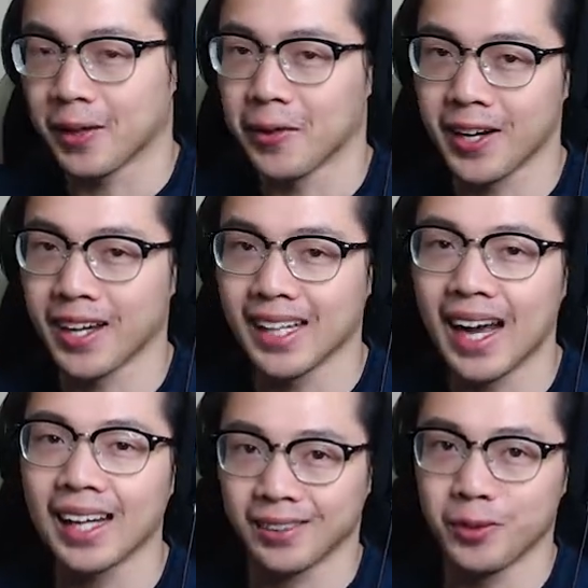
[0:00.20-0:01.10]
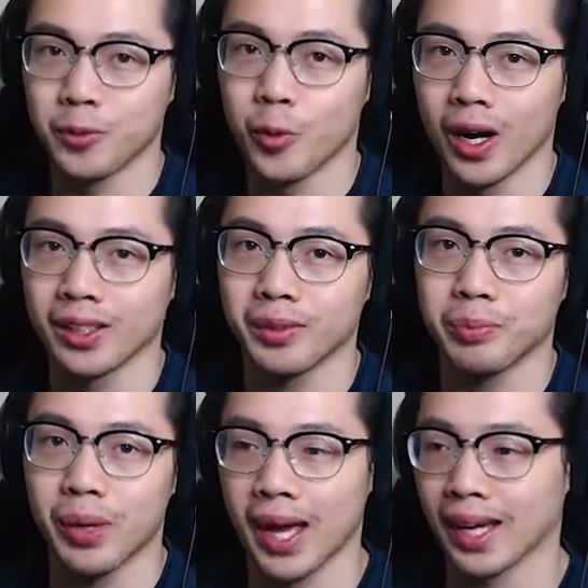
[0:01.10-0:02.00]
is going on guys and
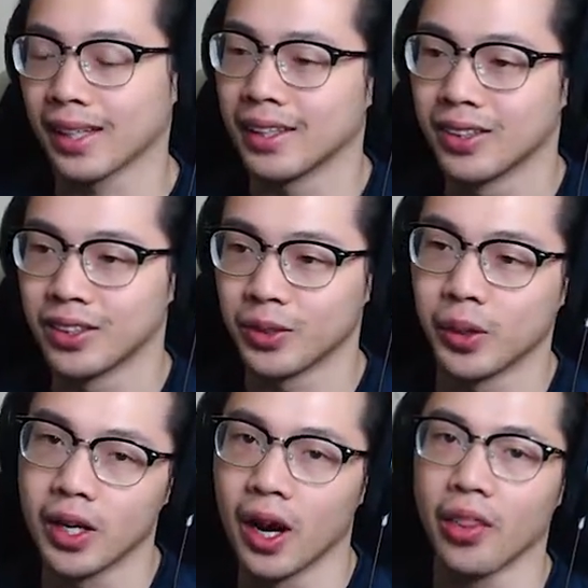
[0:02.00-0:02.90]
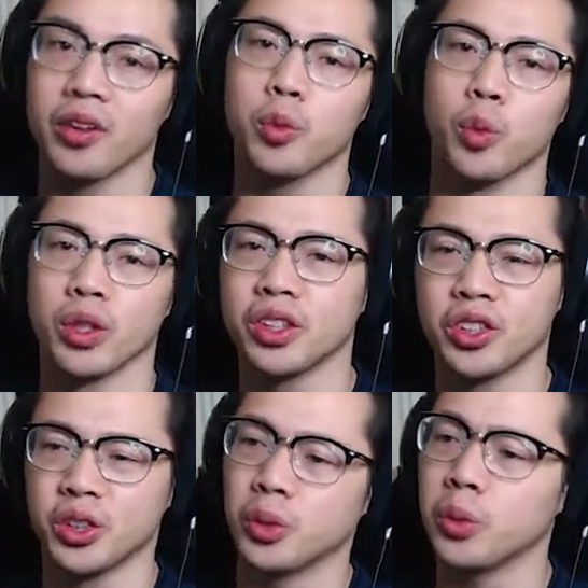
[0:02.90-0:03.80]
welcome back to another
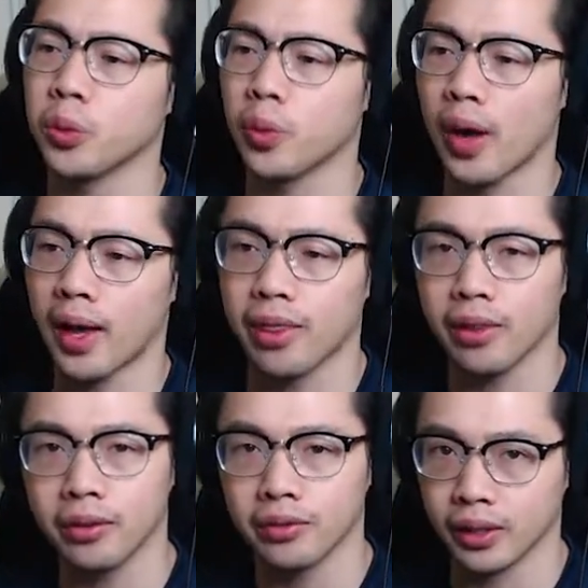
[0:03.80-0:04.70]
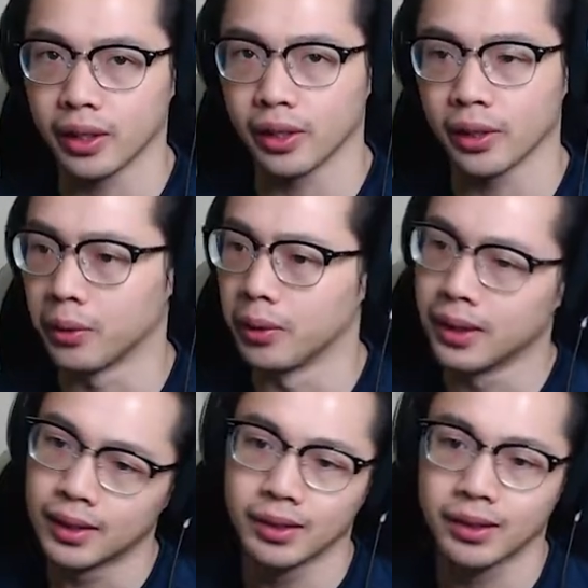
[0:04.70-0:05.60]
Would You Rather video.
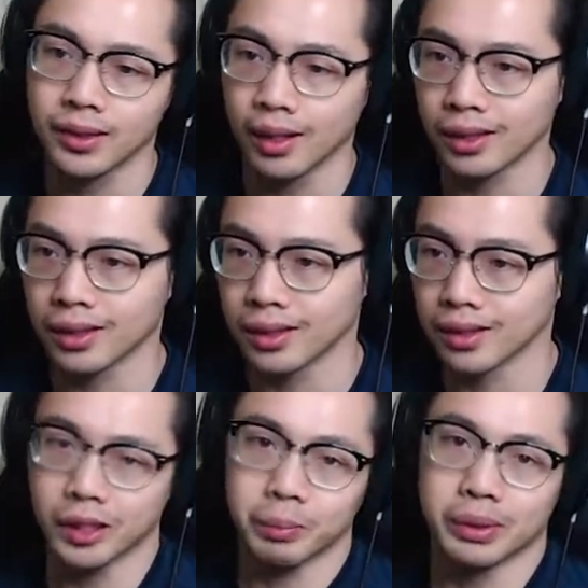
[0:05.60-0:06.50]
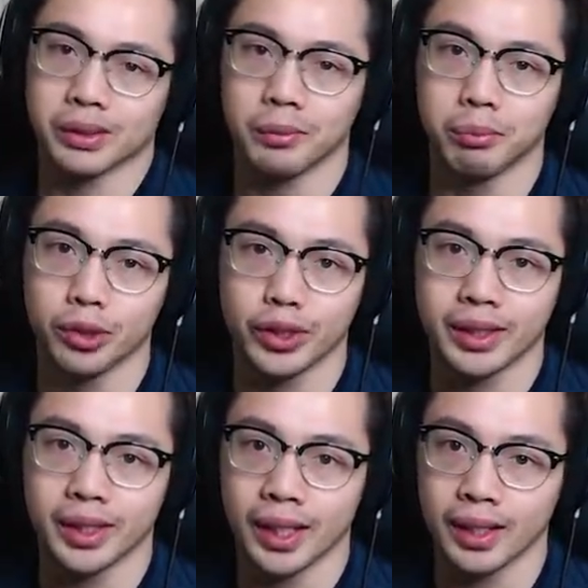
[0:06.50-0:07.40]
Sorry to just keep it simple
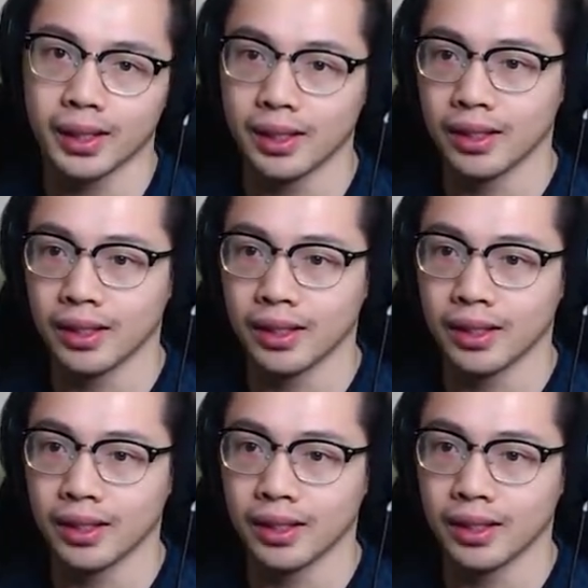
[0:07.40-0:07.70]
today.